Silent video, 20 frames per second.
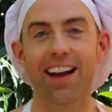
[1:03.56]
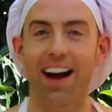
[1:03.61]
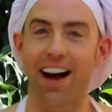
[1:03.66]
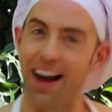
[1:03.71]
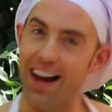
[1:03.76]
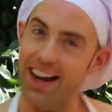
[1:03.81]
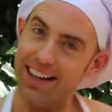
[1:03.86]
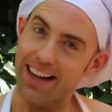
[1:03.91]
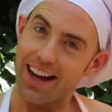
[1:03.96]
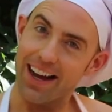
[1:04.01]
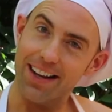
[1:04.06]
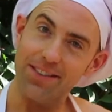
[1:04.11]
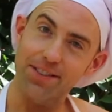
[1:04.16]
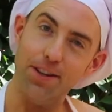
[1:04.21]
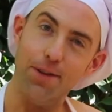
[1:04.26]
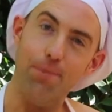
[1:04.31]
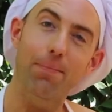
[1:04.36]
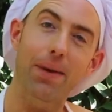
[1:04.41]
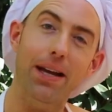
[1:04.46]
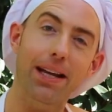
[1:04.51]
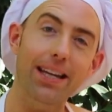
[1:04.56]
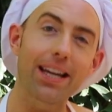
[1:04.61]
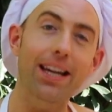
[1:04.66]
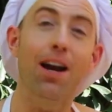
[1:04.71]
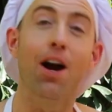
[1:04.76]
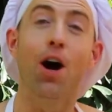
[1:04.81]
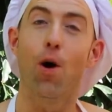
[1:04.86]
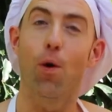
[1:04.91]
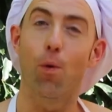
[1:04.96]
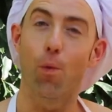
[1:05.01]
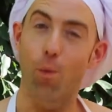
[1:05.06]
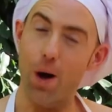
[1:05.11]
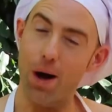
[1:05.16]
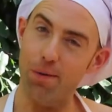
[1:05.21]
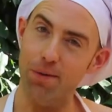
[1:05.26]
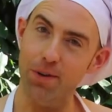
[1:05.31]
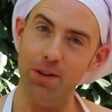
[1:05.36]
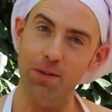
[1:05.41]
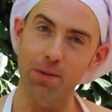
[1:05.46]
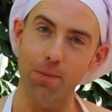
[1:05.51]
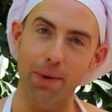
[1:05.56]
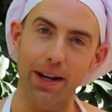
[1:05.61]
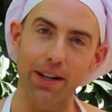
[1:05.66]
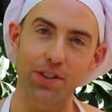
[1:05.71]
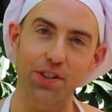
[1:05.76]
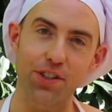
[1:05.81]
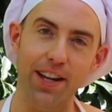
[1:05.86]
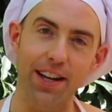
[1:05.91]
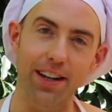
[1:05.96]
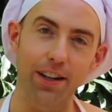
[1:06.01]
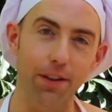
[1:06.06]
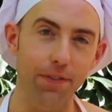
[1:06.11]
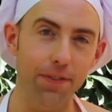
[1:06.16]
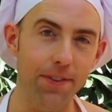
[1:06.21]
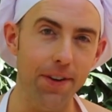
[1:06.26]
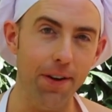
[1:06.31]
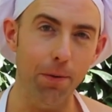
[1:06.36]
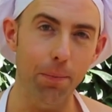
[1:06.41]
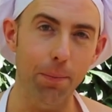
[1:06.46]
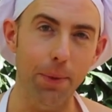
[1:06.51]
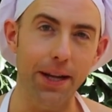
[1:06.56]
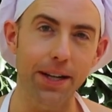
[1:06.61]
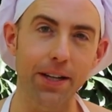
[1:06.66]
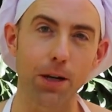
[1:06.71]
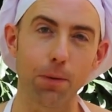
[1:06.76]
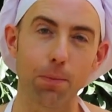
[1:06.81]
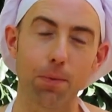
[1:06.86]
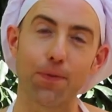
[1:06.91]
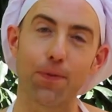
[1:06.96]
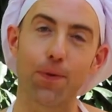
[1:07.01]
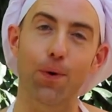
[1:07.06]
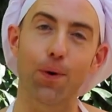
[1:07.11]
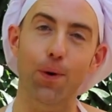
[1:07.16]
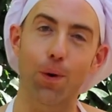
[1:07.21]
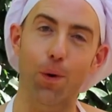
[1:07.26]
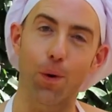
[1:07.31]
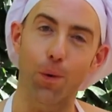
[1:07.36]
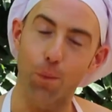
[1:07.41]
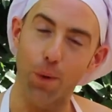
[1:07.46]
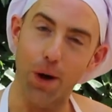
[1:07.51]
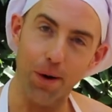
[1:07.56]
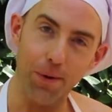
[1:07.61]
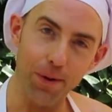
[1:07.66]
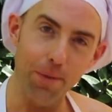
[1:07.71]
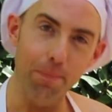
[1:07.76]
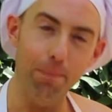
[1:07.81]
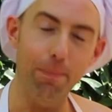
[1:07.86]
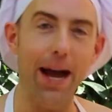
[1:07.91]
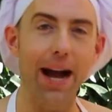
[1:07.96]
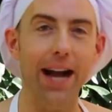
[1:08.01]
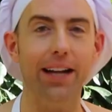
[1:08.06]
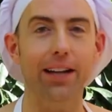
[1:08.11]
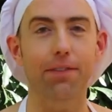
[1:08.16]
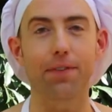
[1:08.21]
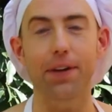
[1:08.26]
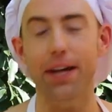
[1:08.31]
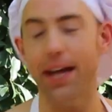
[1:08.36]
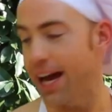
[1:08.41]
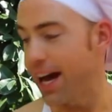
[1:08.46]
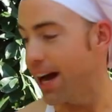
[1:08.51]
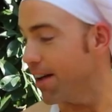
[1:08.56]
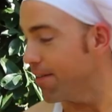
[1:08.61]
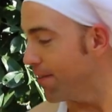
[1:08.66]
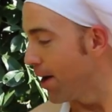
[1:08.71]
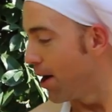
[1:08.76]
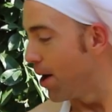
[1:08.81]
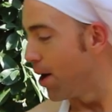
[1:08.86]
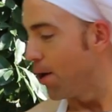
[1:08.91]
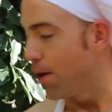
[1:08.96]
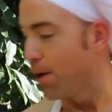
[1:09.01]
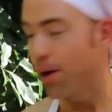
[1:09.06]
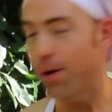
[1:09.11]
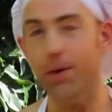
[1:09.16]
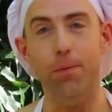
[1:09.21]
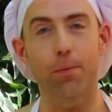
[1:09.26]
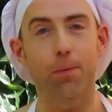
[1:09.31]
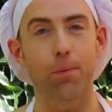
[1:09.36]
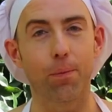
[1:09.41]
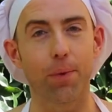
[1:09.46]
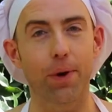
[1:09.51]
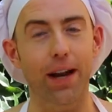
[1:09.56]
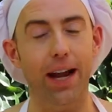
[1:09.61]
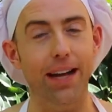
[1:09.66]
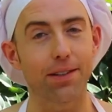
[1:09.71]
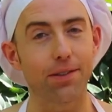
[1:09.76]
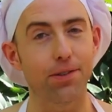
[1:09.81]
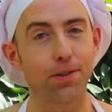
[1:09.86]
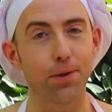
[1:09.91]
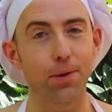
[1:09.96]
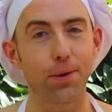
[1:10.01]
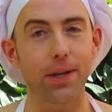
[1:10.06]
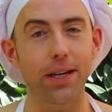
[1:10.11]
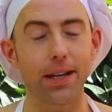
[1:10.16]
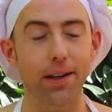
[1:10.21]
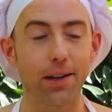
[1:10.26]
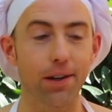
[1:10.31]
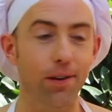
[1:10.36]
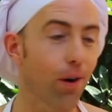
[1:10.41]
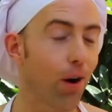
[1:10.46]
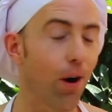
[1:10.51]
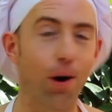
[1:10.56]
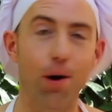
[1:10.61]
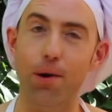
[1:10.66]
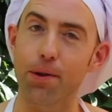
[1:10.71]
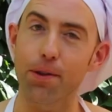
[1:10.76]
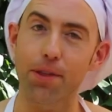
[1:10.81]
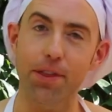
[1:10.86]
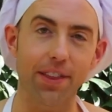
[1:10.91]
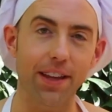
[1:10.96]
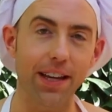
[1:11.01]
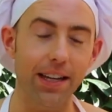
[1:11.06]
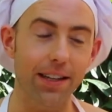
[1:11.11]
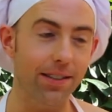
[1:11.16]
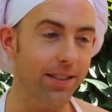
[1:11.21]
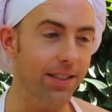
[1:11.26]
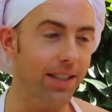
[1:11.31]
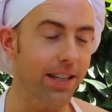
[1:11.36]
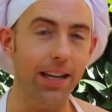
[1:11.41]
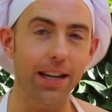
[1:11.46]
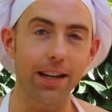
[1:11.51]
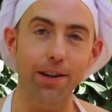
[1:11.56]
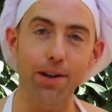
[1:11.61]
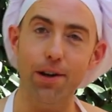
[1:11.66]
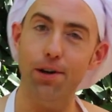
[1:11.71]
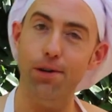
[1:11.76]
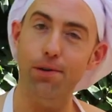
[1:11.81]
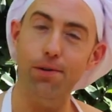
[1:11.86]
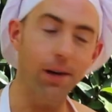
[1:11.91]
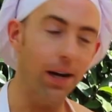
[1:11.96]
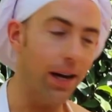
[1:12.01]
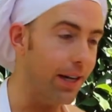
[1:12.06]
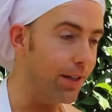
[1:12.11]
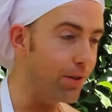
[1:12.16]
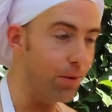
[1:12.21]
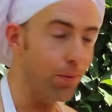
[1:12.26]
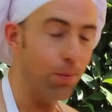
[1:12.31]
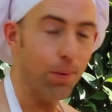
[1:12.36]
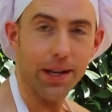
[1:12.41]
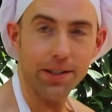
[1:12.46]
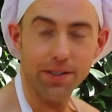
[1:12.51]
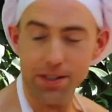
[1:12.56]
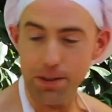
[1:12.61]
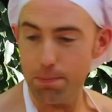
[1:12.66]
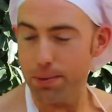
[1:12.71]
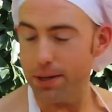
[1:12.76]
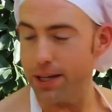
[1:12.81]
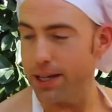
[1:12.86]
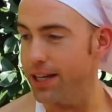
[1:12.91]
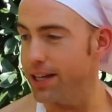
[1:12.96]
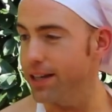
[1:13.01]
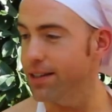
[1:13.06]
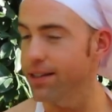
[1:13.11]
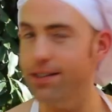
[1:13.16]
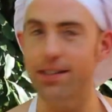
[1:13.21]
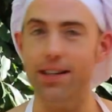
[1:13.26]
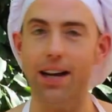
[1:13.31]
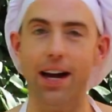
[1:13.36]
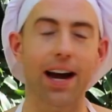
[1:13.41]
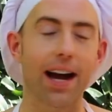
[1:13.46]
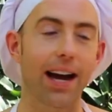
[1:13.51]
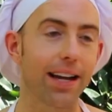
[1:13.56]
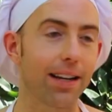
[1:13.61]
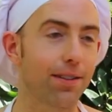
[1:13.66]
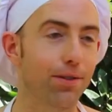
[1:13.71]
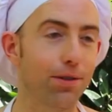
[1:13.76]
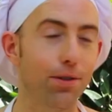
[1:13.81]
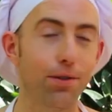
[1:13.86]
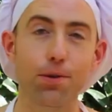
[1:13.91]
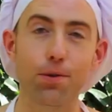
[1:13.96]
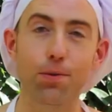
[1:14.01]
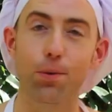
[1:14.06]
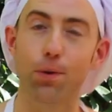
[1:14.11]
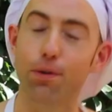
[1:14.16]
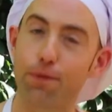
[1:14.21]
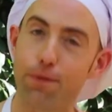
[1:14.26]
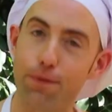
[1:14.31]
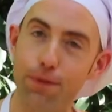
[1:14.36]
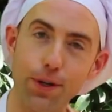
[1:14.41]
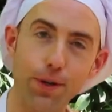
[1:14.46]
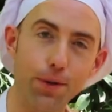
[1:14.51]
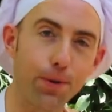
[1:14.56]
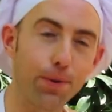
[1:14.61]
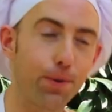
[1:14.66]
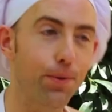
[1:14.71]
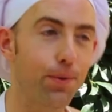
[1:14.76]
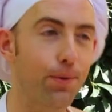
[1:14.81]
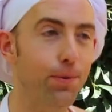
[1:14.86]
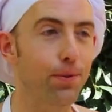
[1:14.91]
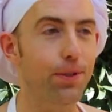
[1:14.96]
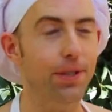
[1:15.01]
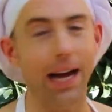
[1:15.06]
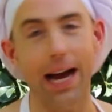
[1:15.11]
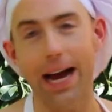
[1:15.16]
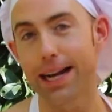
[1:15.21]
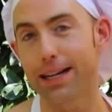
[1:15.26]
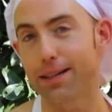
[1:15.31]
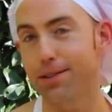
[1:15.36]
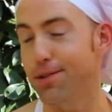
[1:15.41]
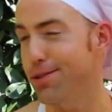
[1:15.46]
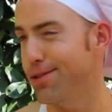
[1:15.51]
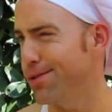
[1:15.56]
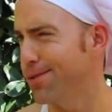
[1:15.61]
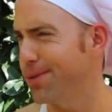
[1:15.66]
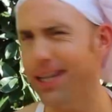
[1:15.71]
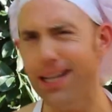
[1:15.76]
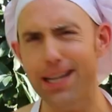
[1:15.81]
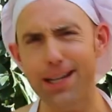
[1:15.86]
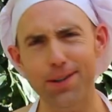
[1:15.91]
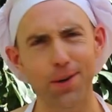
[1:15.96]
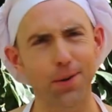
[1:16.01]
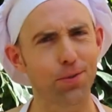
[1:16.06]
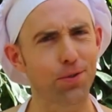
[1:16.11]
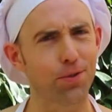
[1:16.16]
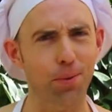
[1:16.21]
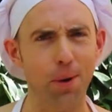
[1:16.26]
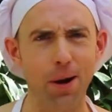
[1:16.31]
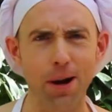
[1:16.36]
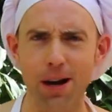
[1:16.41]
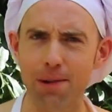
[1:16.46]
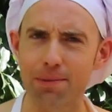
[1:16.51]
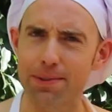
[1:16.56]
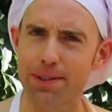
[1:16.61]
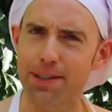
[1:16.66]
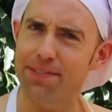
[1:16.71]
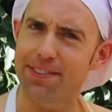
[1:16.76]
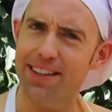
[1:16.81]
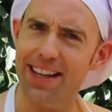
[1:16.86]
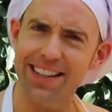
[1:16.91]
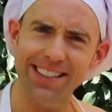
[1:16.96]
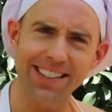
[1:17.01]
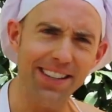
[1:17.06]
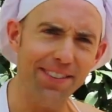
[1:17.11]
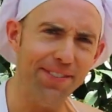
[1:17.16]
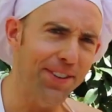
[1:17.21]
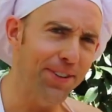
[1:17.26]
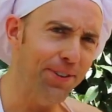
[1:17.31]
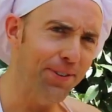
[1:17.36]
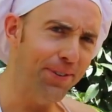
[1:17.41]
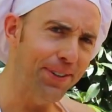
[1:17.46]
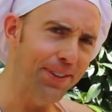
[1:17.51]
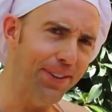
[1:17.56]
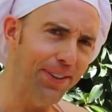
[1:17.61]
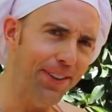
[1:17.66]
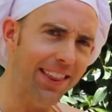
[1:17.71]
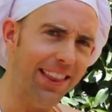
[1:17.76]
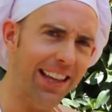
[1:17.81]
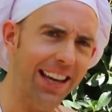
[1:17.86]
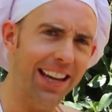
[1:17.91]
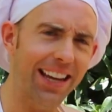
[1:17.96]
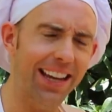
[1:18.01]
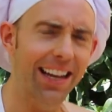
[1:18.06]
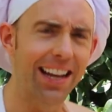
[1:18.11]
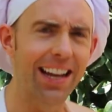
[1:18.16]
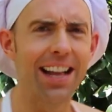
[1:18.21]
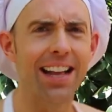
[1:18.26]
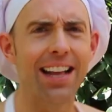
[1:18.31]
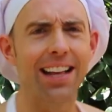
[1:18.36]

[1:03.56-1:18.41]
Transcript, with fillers: Hi guys, I'm Micky. Welcome to my channel if you've never been here before, or welcome back if you have what I do here, all things keto. I do recipes, I do reviews, I do keto drama, if that's even a real thing.